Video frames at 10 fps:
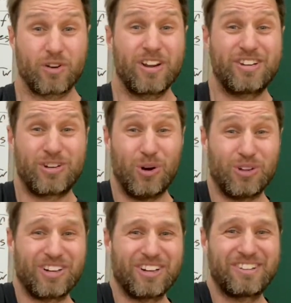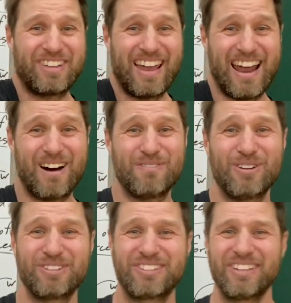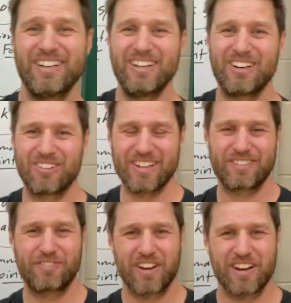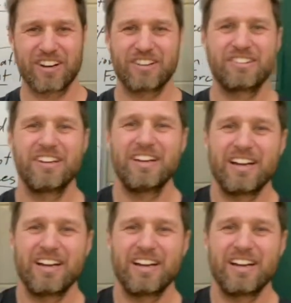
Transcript: shoulders and elbows, wrist, fingers.